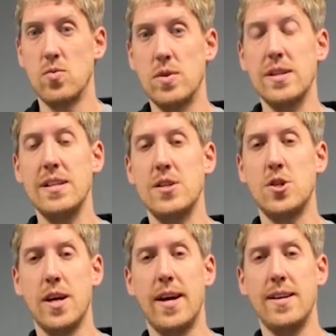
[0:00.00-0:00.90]
really
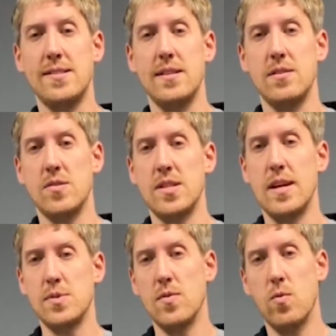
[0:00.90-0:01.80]
shine, is in those
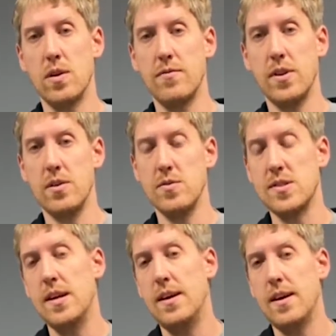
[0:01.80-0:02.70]
types of workflows,